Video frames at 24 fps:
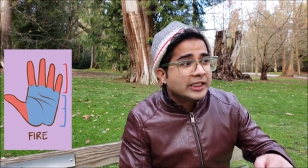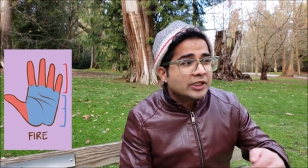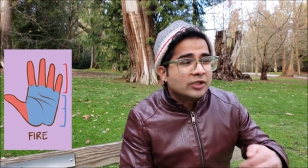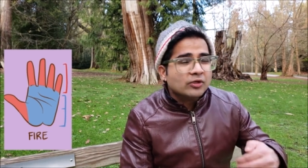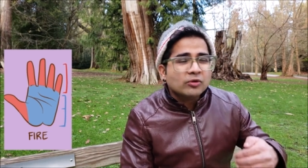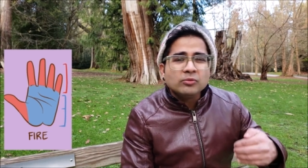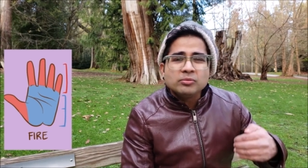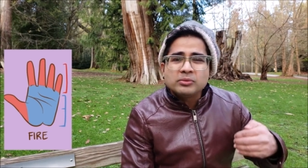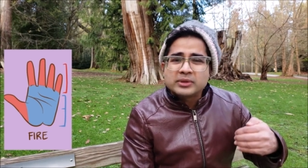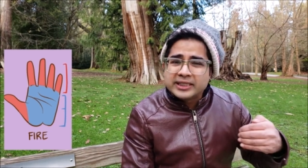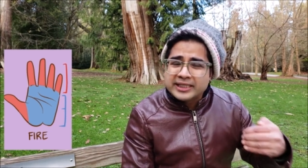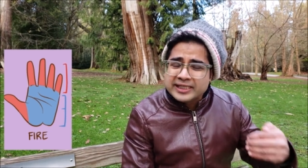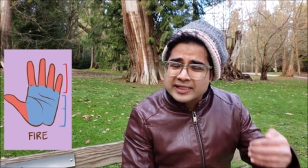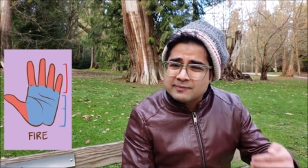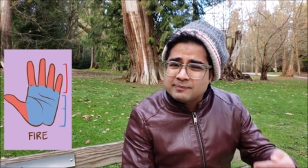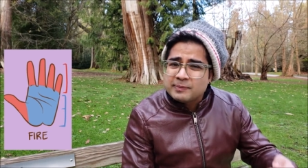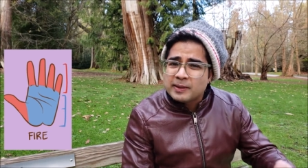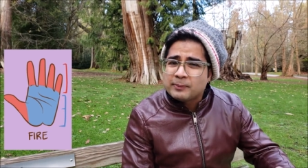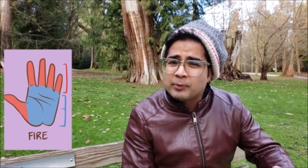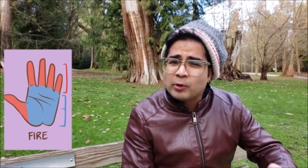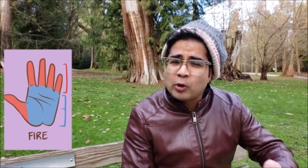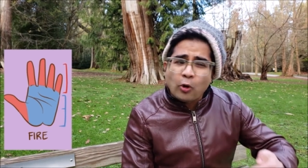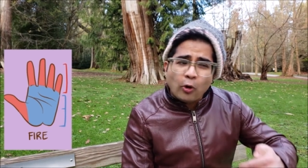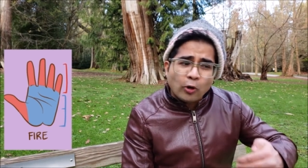You know, these
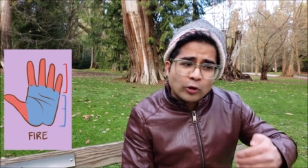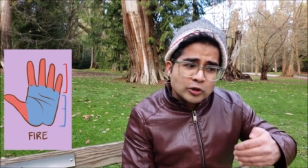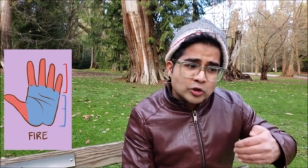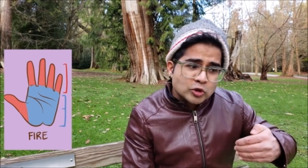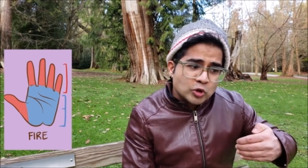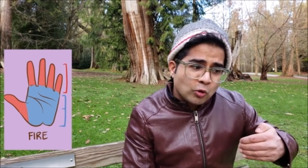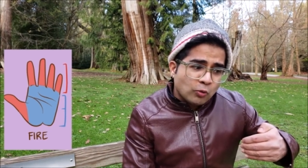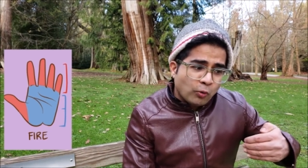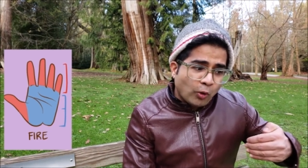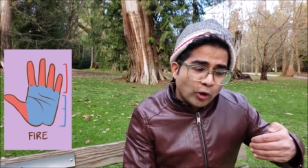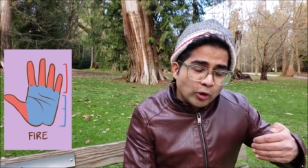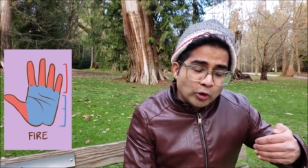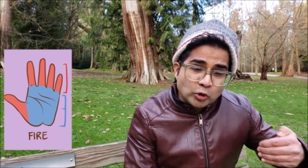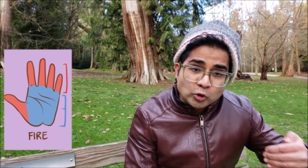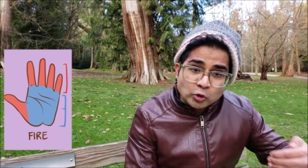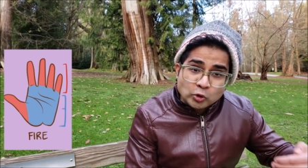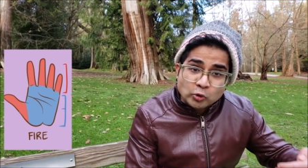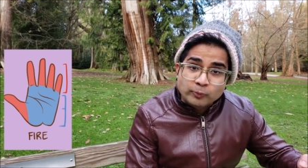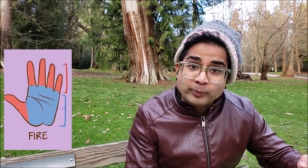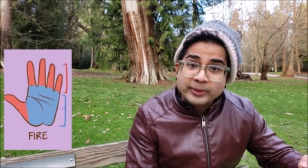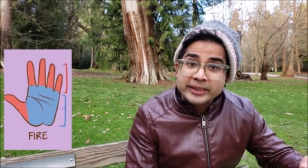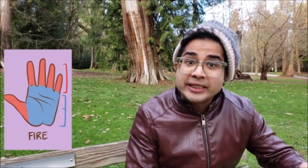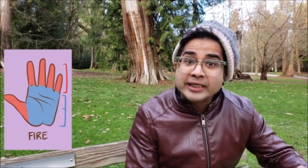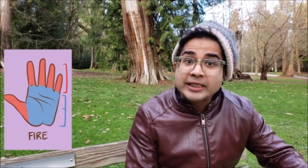people also want
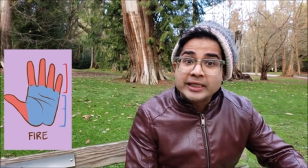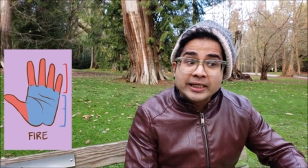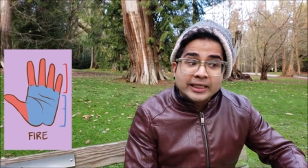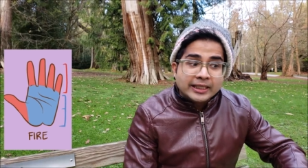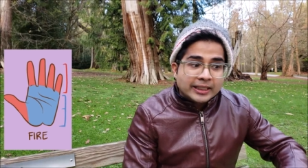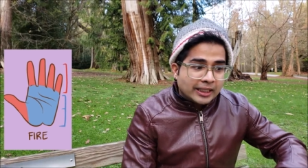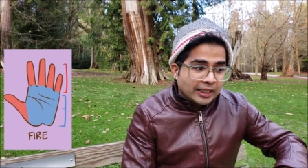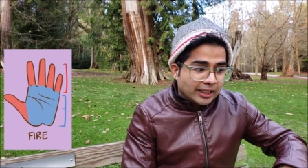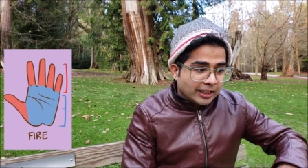to be,